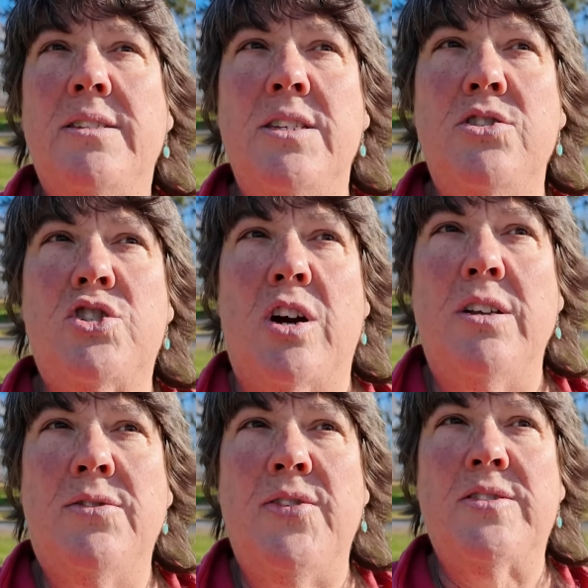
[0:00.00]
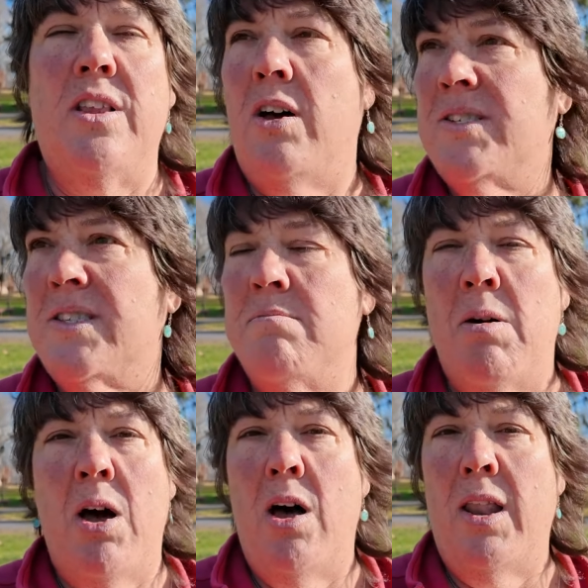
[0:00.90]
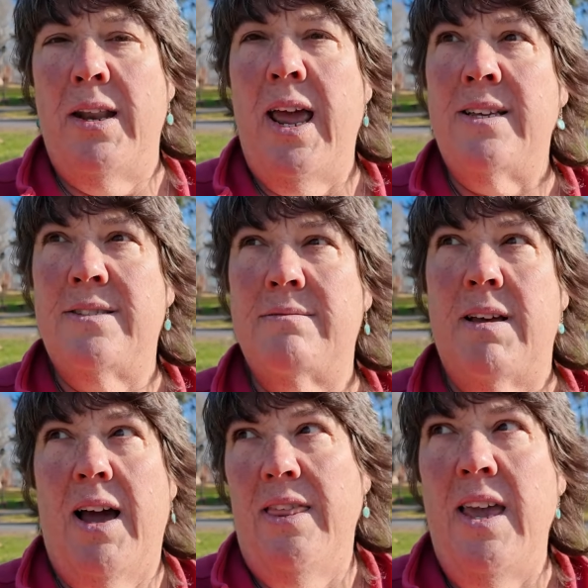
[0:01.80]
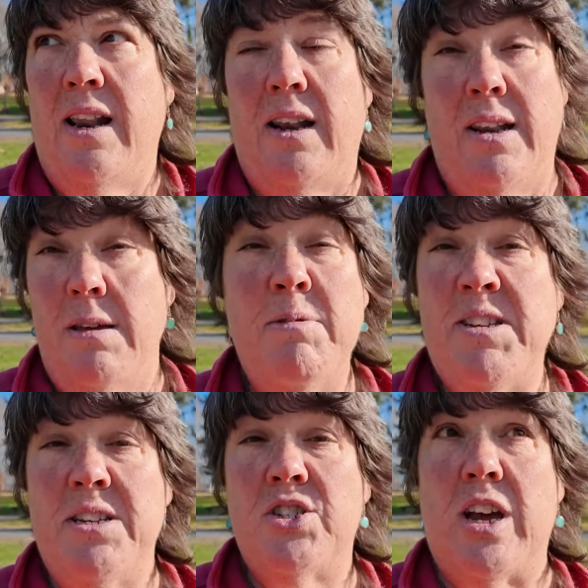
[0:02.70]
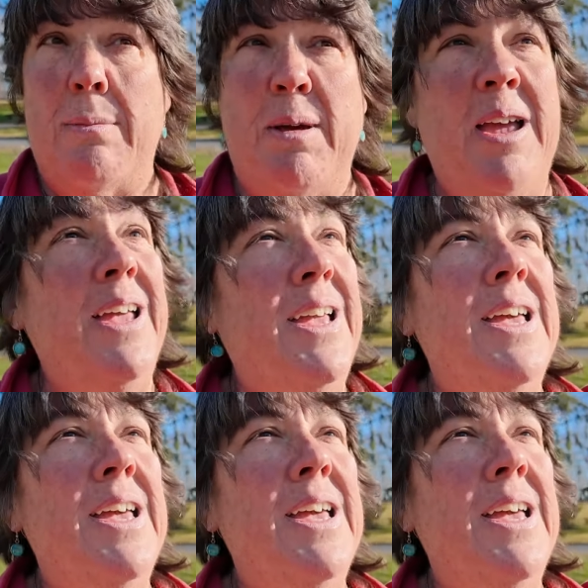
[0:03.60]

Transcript: Since Charlottesville's lost the mall and has, I think, limited shopping,